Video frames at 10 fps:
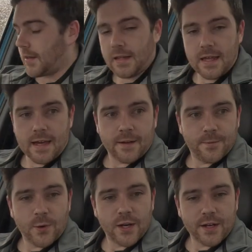yeah,
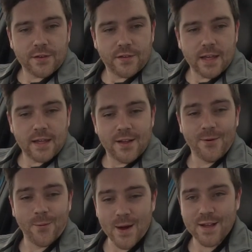what can I say?
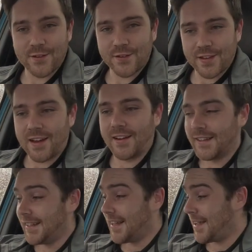Where to start?
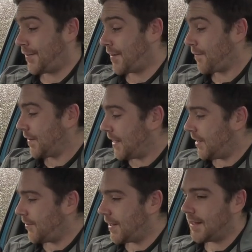It's definitely
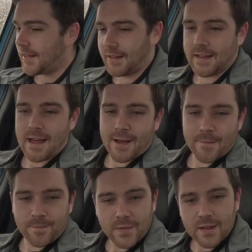unique.
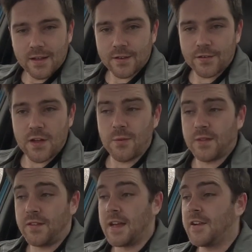Let's start
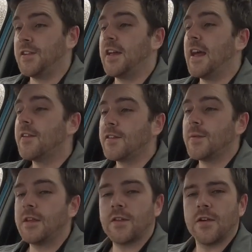with the dash, I guess. I
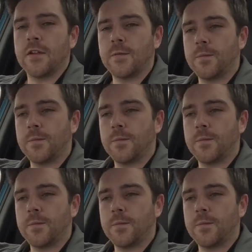mean, it's got this